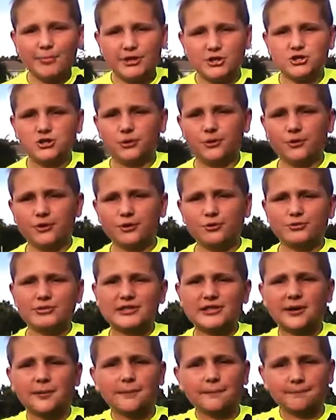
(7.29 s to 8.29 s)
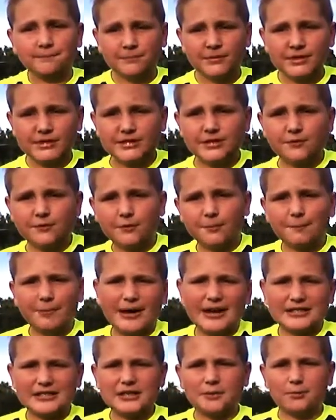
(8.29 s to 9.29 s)
to be showing you some different
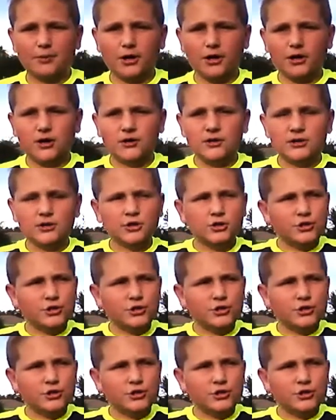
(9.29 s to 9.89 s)
basketball